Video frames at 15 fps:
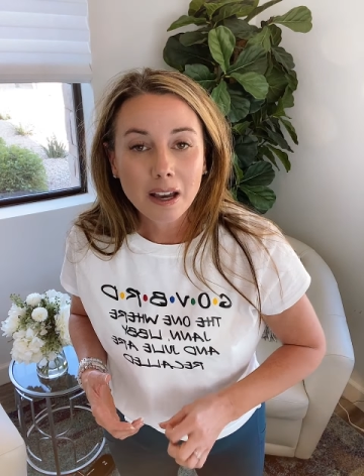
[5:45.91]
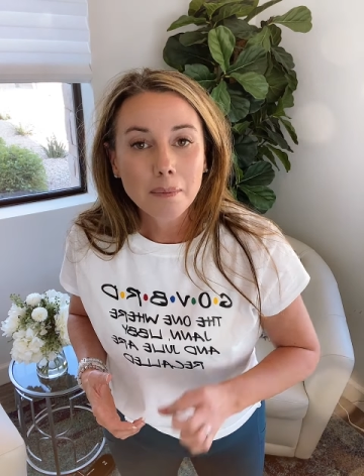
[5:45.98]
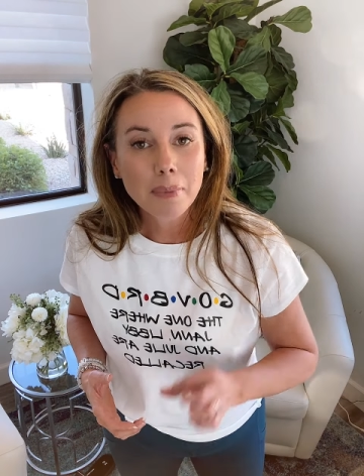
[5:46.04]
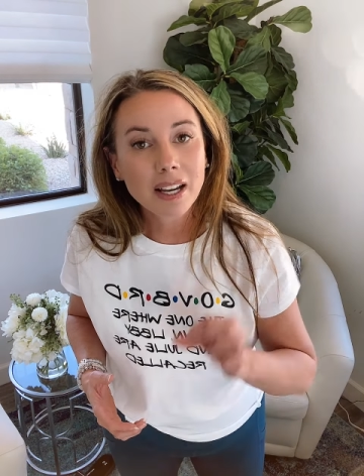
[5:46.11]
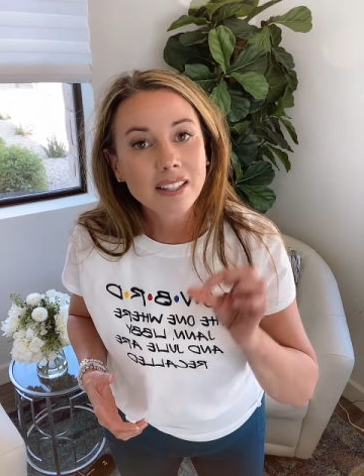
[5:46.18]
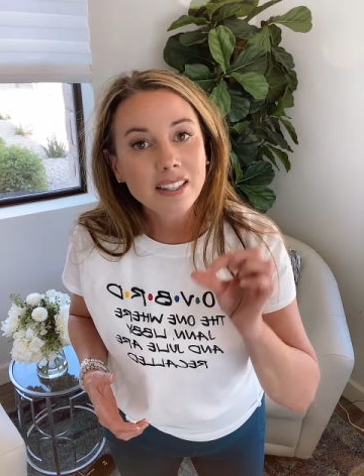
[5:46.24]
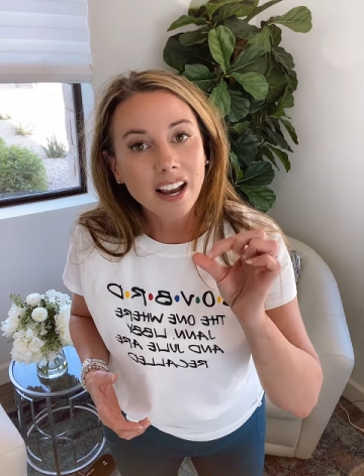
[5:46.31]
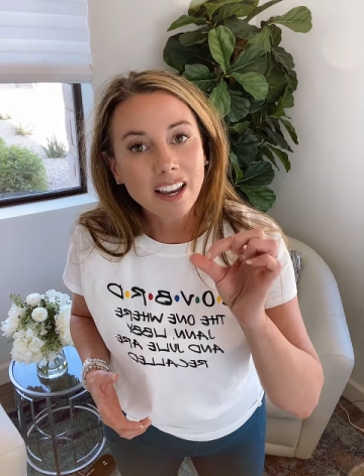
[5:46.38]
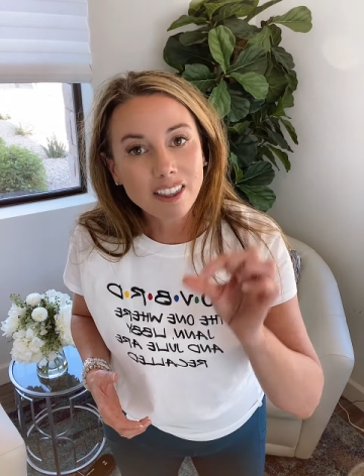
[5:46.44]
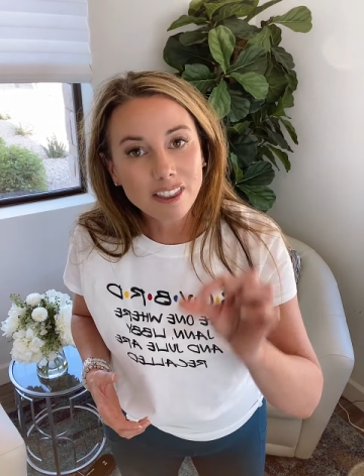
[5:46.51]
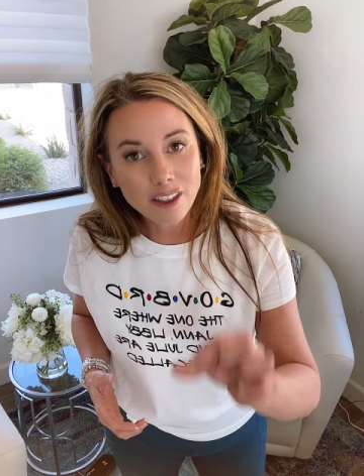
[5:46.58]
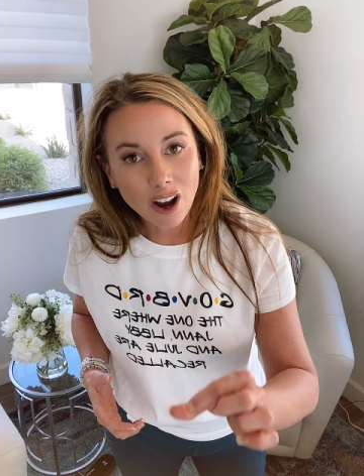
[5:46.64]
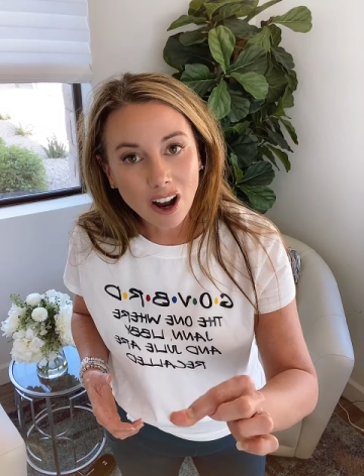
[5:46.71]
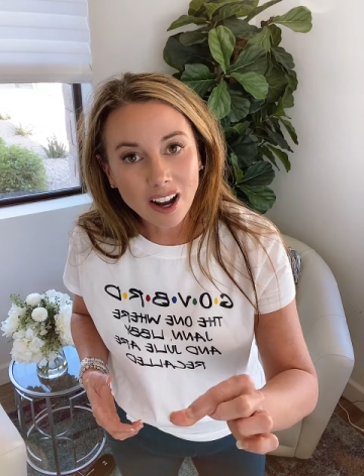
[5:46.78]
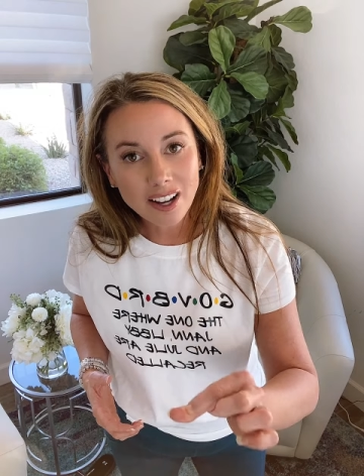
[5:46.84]
because I
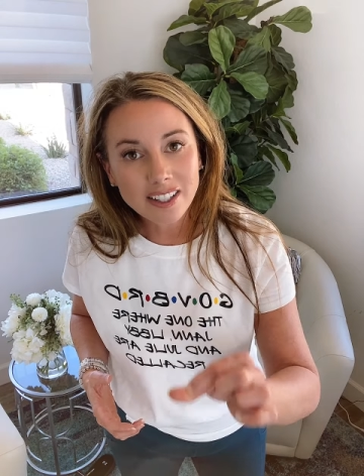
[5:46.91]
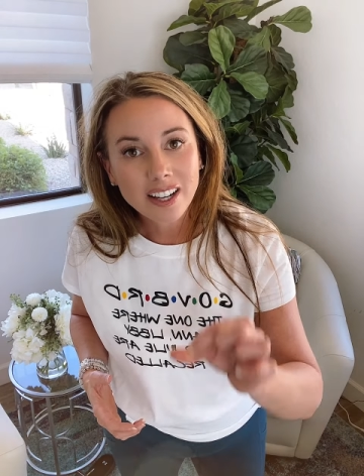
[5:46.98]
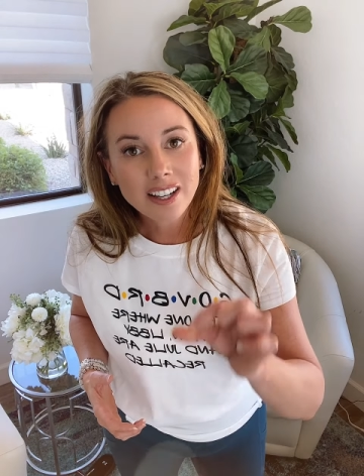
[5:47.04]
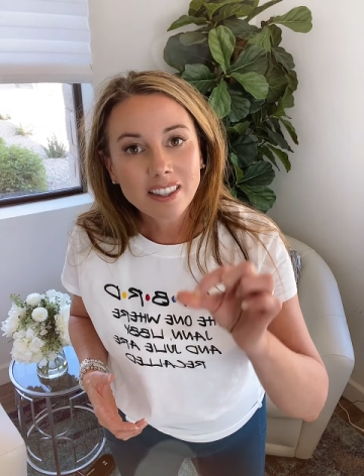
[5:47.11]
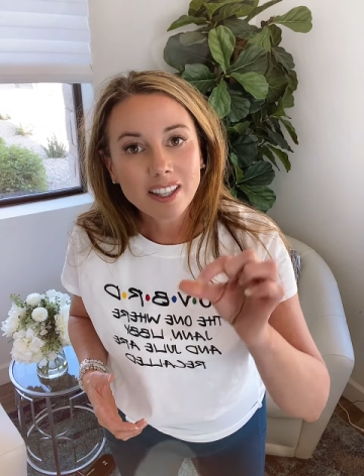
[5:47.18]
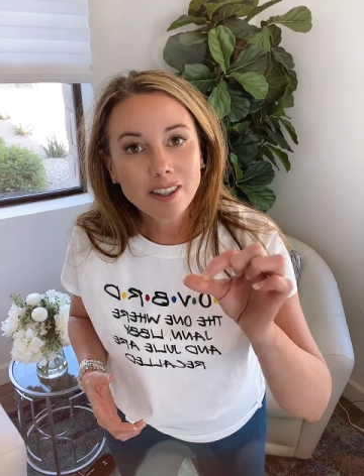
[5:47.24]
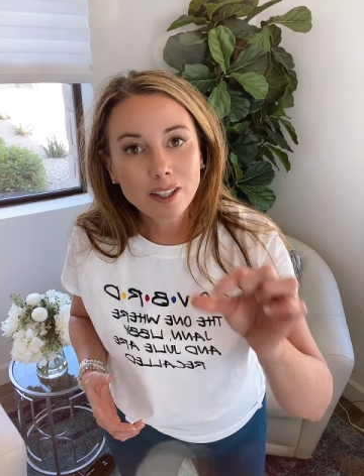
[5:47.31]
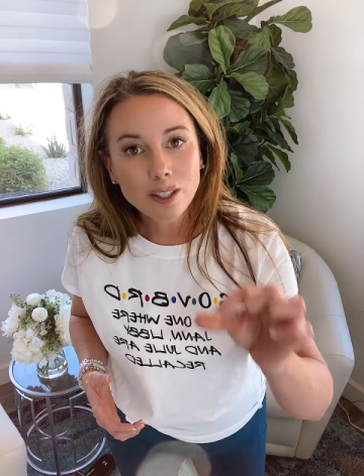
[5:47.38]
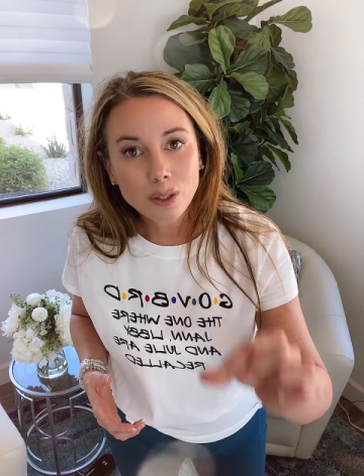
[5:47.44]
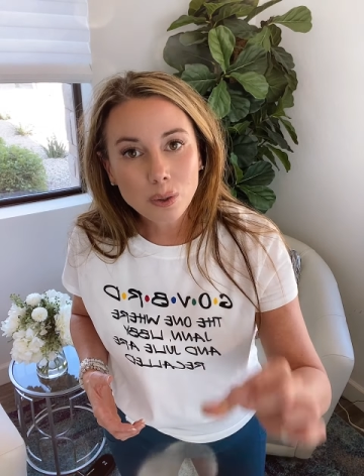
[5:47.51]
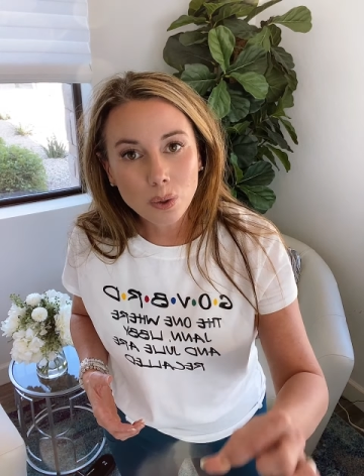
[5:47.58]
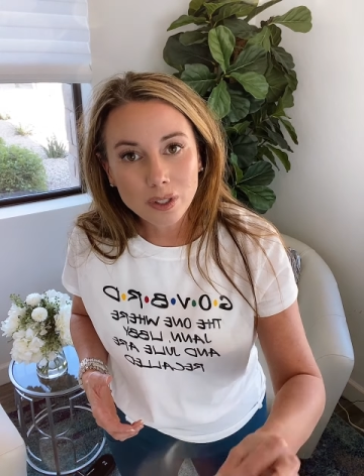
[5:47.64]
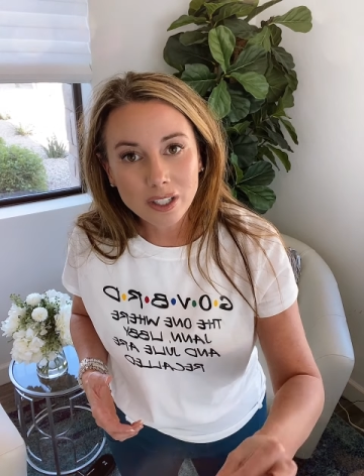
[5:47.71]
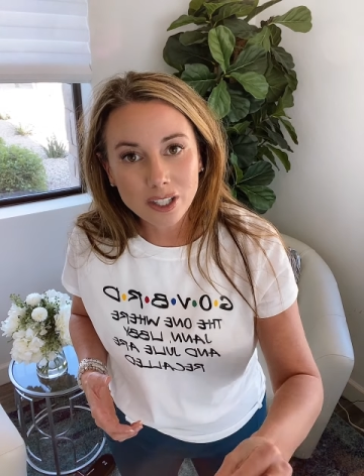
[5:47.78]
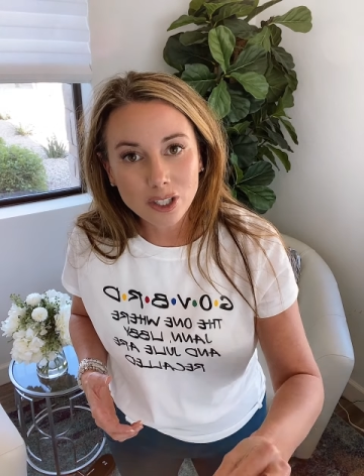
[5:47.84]
thought that the
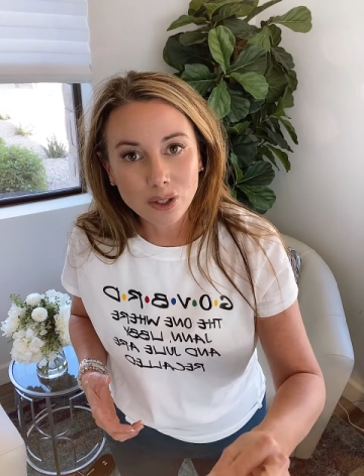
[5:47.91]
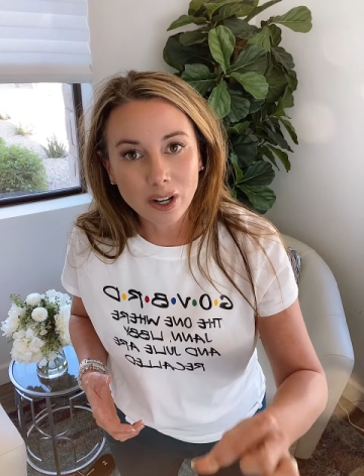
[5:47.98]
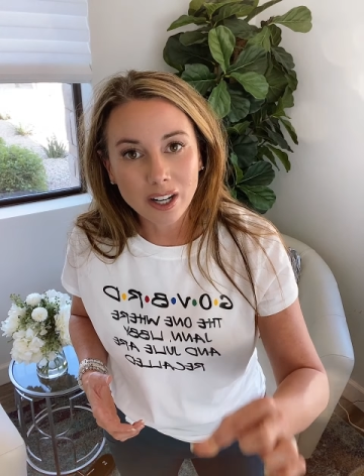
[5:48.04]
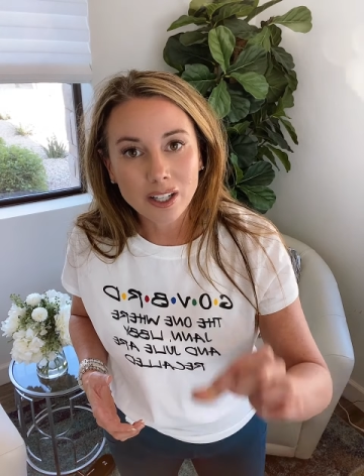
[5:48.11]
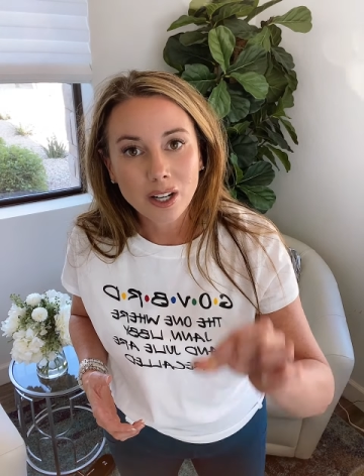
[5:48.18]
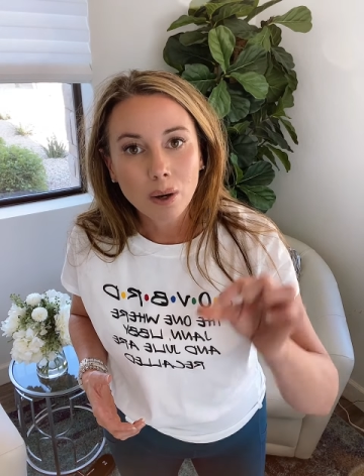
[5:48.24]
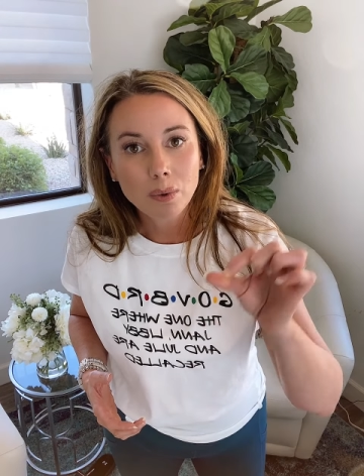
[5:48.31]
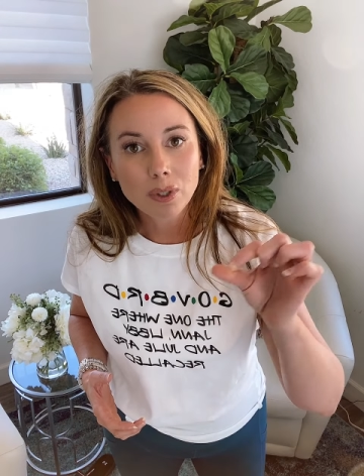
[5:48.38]
school district